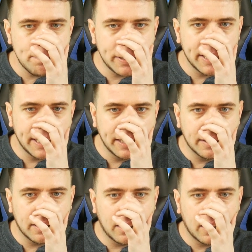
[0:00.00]
to
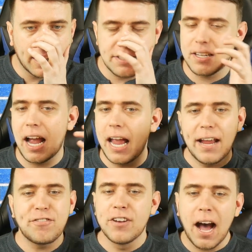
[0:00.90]
be it's
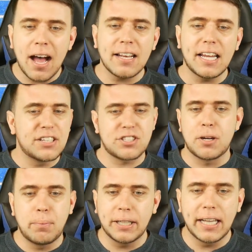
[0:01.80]
if not it's
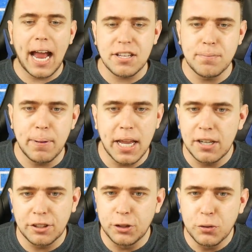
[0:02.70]
somebody that hasn't been
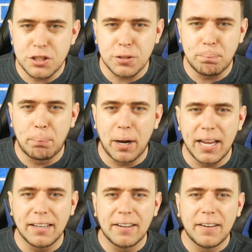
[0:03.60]
introduced
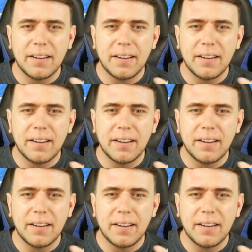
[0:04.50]
but